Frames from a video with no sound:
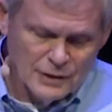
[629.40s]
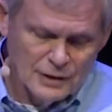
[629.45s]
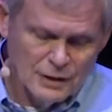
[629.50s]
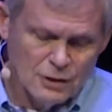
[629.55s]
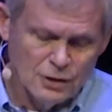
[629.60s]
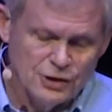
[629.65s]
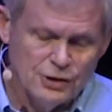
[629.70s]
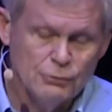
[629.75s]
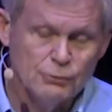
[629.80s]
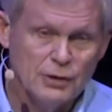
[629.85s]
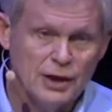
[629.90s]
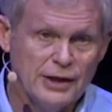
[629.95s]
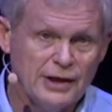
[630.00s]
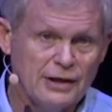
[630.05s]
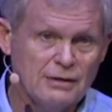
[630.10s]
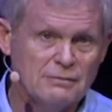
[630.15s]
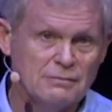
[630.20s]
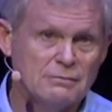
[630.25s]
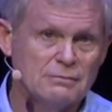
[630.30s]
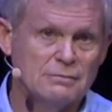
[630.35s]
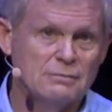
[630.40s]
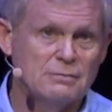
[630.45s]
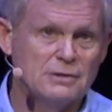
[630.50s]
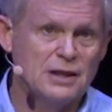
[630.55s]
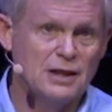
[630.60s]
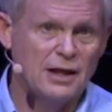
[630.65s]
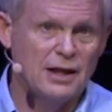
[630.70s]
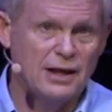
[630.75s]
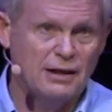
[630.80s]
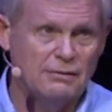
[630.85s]
Are you running
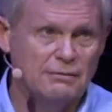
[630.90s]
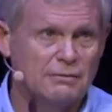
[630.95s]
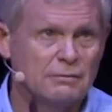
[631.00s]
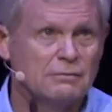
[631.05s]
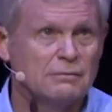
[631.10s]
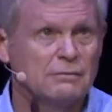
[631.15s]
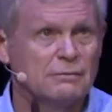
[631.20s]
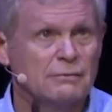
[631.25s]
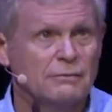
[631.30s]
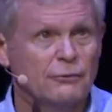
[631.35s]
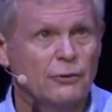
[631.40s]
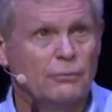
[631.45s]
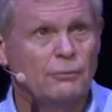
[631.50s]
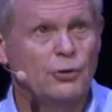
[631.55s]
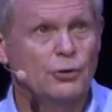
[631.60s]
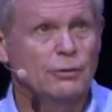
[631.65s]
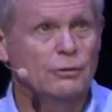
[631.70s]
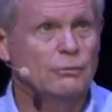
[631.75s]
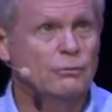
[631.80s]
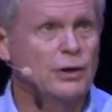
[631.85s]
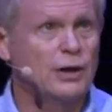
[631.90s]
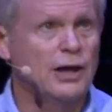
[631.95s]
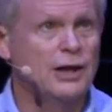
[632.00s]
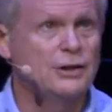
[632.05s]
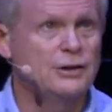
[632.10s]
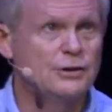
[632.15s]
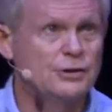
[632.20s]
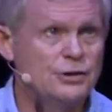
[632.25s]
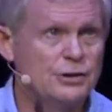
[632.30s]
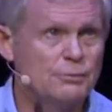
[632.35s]
today from your
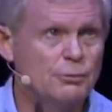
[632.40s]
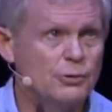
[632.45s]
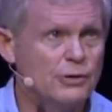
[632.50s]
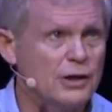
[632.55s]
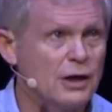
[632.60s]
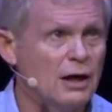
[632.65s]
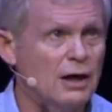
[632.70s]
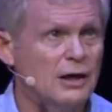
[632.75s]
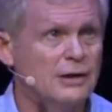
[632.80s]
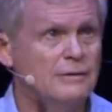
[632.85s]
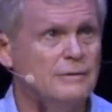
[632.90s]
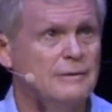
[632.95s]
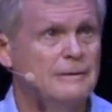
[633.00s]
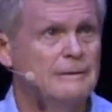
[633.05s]
relationship with God?